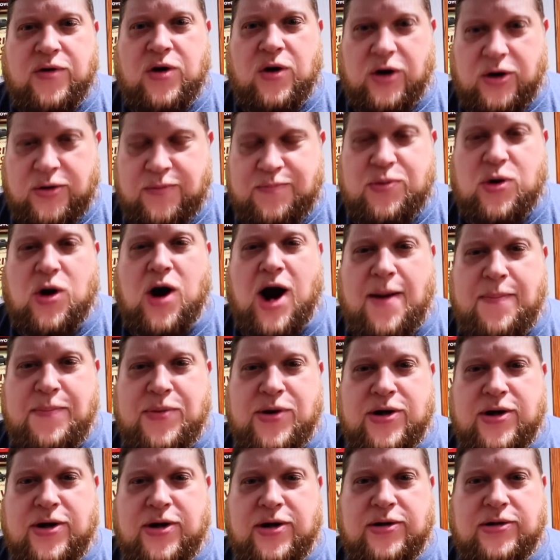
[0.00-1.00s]
or
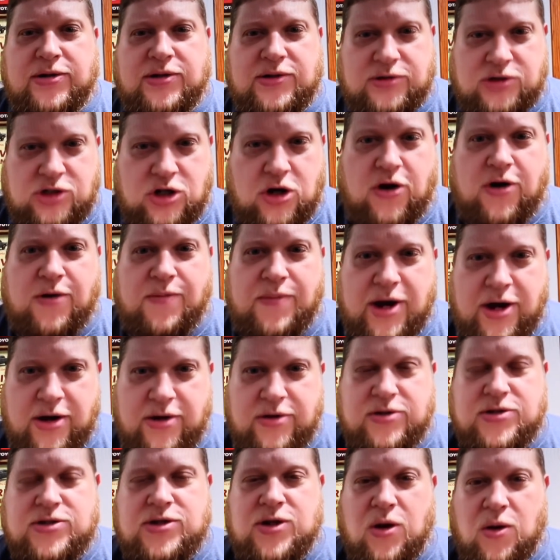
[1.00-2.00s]
proper
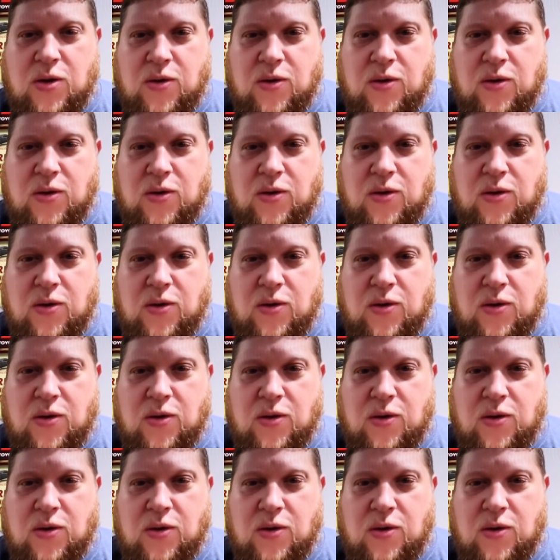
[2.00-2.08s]
turbos